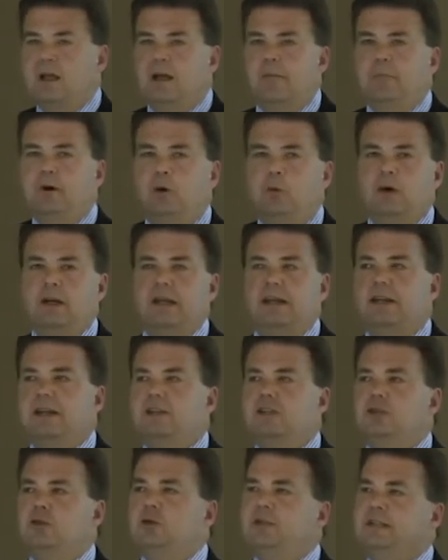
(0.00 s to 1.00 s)
But what it
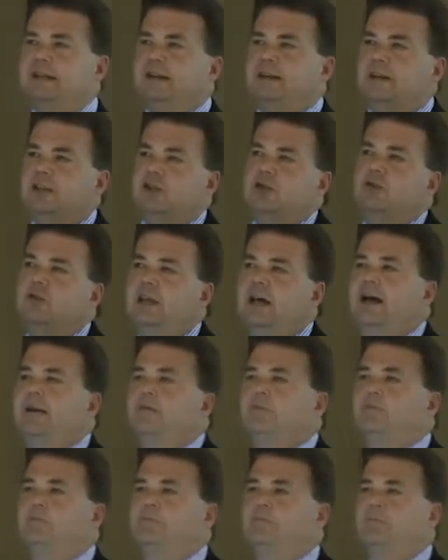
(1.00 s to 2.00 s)
gets you is it gets you
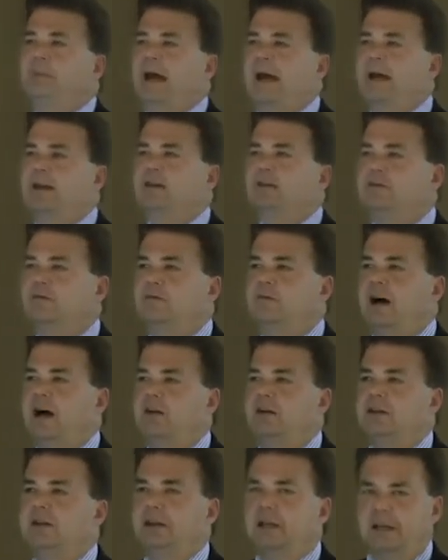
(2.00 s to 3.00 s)
that patent
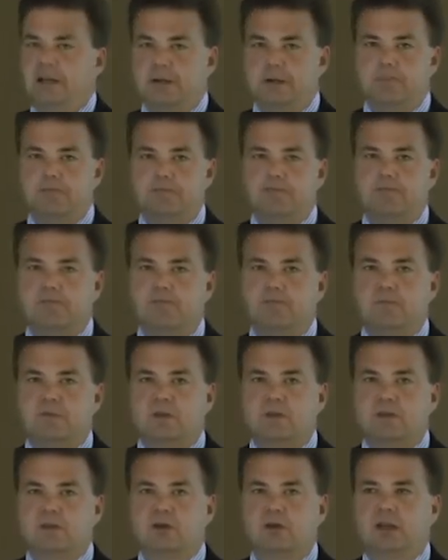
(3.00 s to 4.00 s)
filing date,
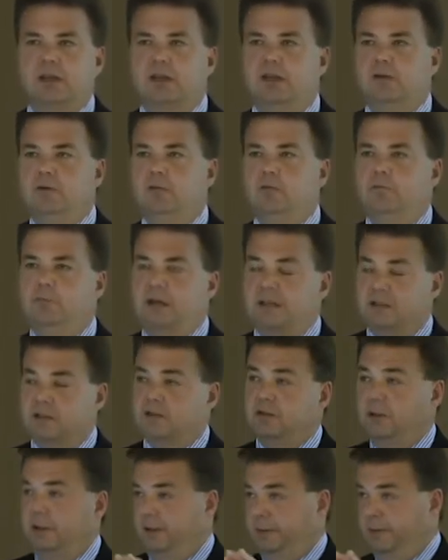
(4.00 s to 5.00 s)
so that you
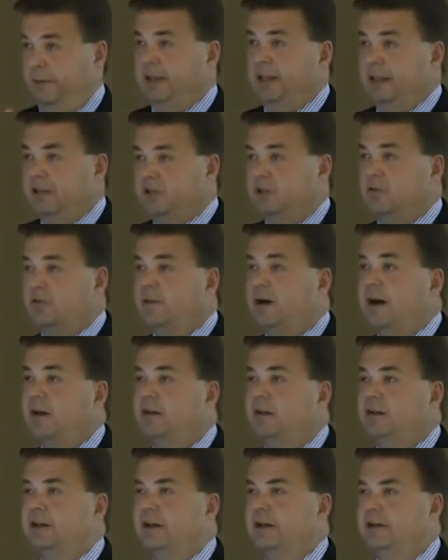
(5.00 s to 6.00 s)
basically, that's your
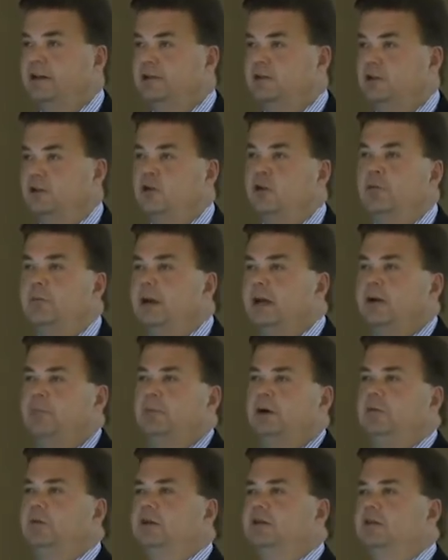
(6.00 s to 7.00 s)
filing date, and so you can make a
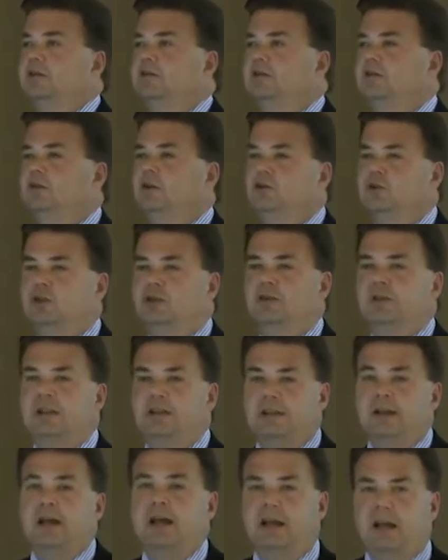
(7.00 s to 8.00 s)
public disclosure the
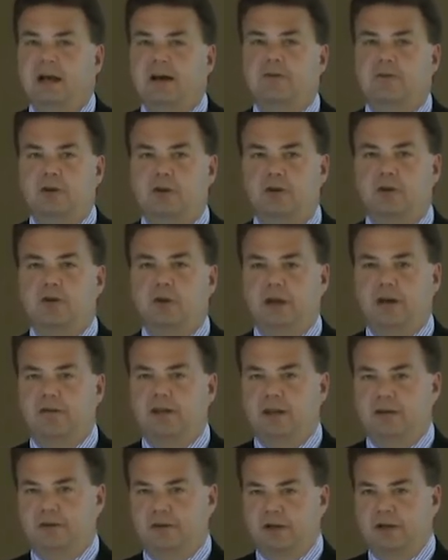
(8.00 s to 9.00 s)
day after you have
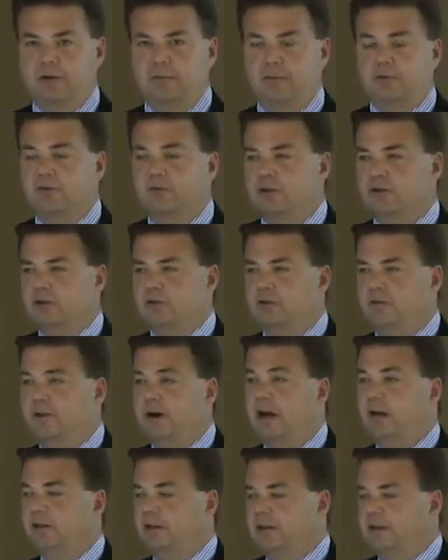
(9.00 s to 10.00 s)
that provisional
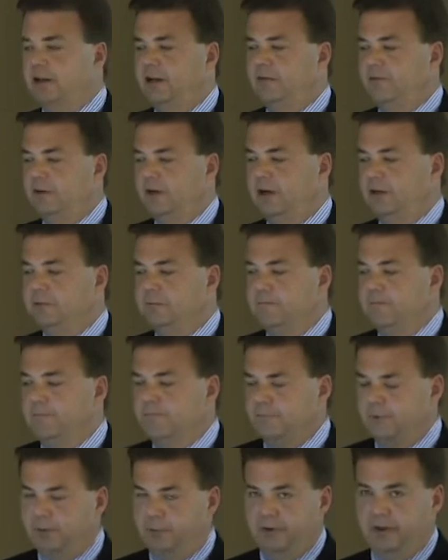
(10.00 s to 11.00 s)
filing date filed,
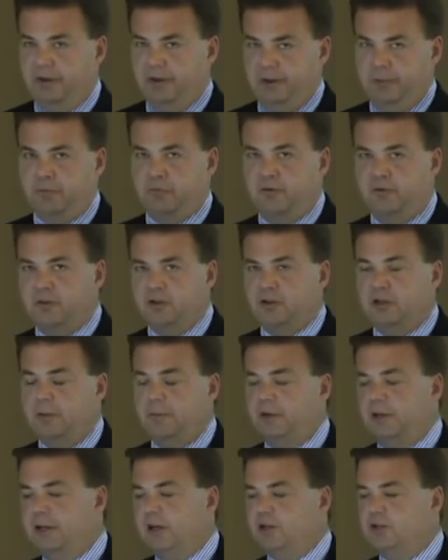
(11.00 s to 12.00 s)
the provisional
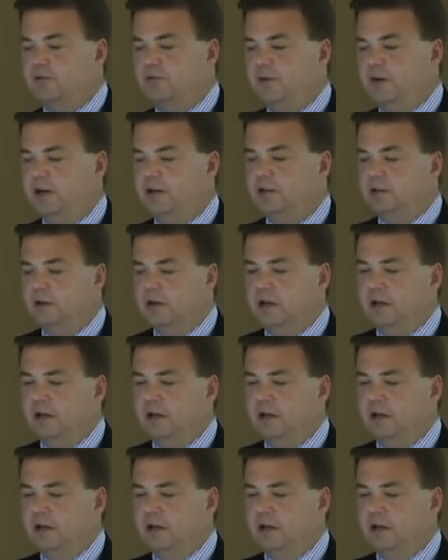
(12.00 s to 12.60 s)
application filed.